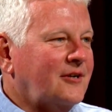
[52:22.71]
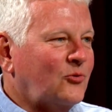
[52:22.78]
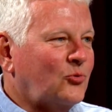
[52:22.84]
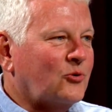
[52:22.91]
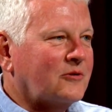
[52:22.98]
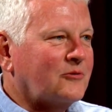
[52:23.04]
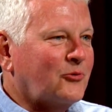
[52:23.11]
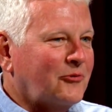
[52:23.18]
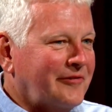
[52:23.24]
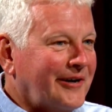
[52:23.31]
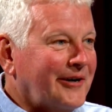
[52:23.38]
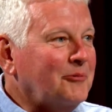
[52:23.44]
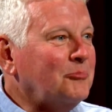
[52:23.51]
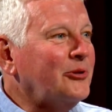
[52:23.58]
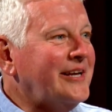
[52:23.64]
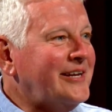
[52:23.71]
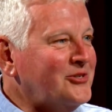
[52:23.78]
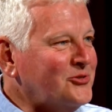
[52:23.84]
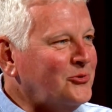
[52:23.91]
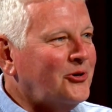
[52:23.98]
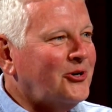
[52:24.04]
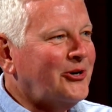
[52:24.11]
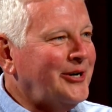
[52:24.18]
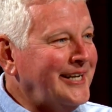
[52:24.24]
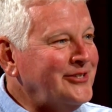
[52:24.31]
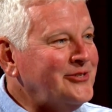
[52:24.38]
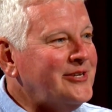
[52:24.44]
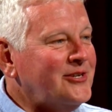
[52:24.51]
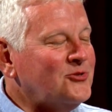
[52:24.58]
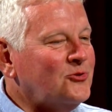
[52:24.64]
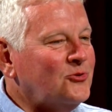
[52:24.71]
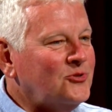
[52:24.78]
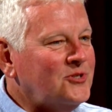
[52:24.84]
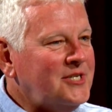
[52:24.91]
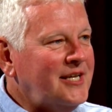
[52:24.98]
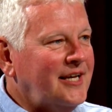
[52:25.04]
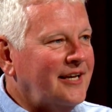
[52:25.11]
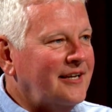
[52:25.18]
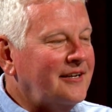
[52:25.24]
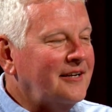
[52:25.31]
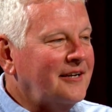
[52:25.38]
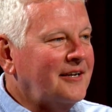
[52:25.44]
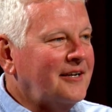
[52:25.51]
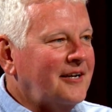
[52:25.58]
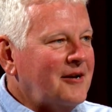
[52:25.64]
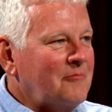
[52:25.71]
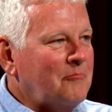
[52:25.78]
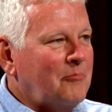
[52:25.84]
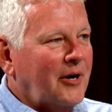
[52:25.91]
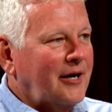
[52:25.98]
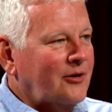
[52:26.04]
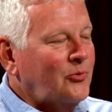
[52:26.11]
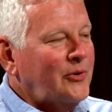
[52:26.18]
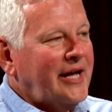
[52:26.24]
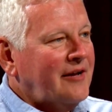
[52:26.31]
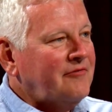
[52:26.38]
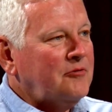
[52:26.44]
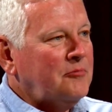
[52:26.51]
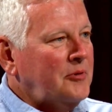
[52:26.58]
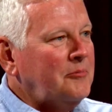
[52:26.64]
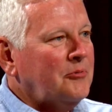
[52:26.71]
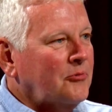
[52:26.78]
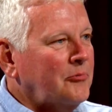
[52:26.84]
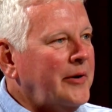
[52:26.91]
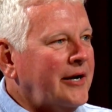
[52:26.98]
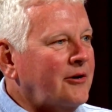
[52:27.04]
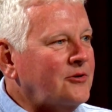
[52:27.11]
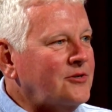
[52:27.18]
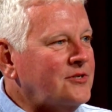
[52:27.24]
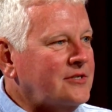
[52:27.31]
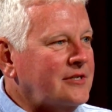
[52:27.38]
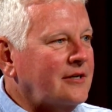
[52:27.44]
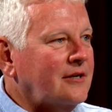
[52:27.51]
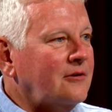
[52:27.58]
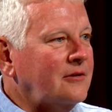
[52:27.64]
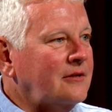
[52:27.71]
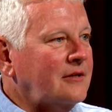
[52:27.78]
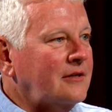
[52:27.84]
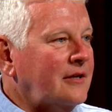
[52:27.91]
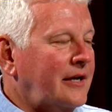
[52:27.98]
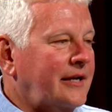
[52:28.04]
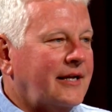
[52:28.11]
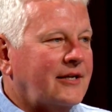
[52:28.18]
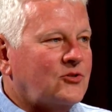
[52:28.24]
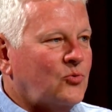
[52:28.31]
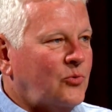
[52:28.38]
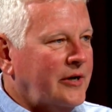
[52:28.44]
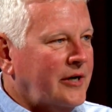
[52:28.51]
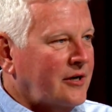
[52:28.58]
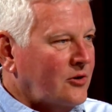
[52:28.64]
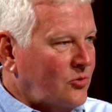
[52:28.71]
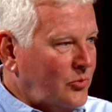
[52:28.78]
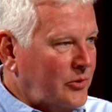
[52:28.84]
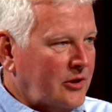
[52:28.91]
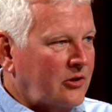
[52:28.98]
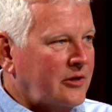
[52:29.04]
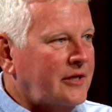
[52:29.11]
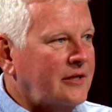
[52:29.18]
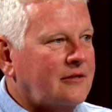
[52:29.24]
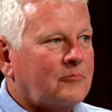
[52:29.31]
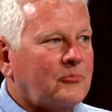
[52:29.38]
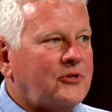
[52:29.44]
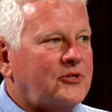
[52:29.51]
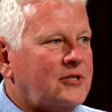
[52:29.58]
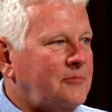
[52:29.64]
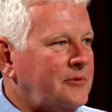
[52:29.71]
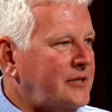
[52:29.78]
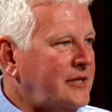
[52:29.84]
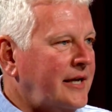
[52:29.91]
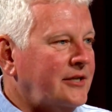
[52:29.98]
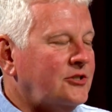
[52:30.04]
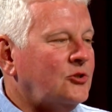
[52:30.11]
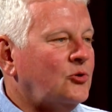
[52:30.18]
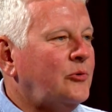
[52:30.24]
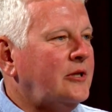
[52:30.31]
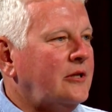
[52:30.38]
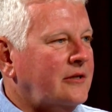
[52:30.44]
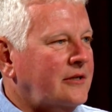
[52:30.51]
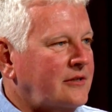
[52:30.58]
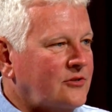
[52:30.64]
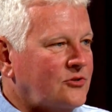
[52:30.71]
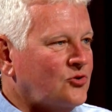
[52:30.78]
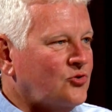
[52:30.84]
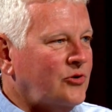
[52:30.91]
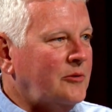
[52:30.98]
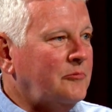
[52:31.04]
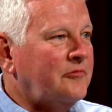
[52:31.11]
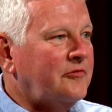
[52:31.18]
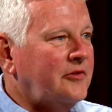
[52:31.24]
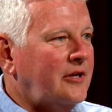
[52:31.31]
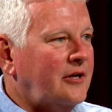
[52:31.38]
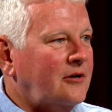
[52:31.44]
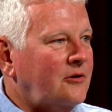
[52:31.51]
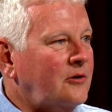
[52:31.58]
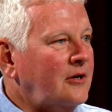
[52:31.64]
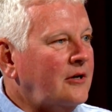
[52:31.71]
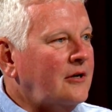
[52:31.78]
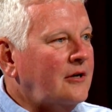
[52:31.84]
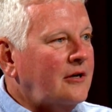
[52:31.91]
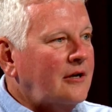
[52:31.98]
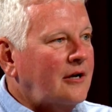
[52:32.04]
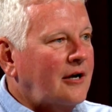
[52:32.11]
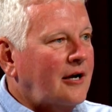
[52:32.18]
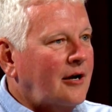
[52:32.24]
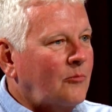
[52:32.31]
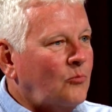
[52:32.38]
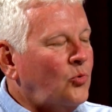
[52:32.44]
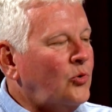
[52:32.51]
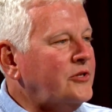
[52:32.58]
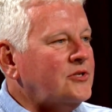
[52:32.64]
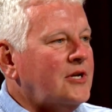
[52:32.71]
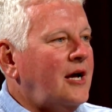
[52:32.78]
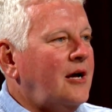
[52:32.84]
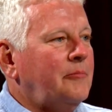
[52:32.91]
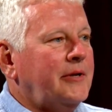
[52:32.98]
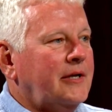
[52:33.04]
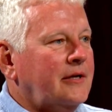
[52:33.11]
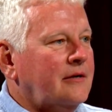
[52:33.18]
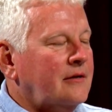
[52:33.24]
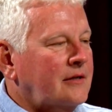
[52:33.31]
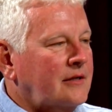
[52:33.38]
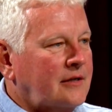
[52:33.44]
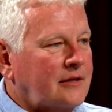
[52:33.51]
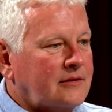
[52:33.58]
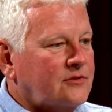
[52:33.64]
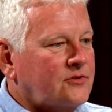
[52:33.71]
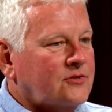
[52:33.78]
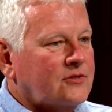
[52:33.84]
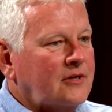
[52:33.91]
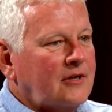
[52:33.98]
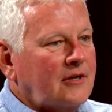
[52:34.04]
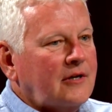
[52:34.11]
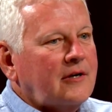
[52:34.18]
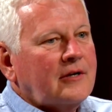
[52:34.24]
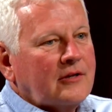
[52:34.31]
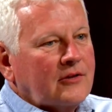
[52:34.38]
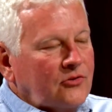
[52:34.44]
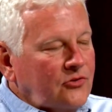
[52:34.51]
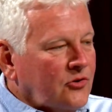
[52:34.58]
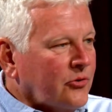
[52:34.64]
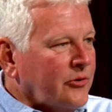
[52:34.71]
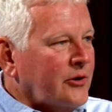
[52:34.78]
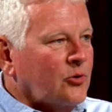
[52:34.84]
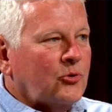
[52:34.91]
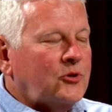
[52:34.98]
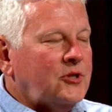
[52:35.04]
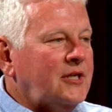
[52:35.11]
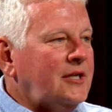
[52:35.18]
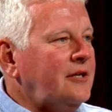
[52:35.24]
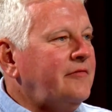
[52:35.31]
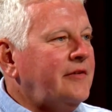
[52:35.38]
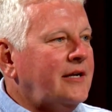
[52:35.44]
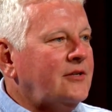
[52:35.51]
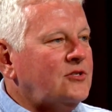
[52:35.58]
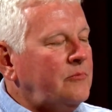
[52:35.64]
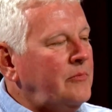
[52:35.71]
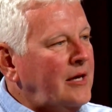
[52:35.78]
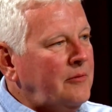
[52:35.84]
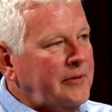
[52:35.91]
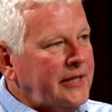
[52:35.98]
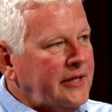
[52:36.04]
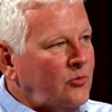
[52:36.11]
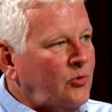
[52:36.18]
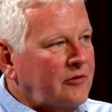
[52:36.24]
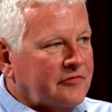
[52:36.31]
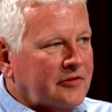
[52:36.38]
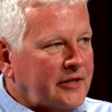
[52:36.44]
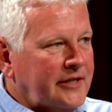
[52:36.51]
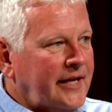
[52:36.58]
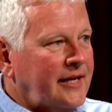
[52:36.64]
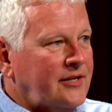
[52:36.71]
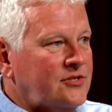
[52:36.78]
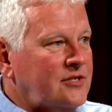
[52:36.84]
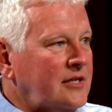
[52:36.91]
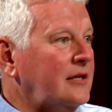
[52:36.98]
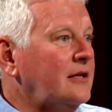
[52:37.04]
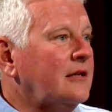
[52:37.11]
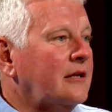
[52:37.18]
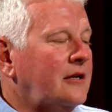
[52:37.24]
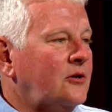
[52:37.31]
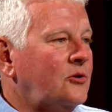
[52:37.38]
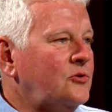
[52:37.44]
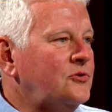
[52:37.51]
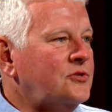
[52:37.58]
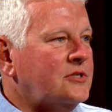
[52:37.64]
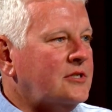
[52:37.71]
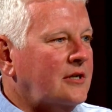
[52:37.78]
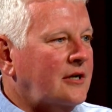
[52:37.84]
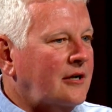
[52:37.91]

We're very blessed what our ancestors did, but we have to be prepared still. And that's where we look at the precipitation, we look at the stream flow, what's coming, and it's during routine events, it may be what floodgates need closed.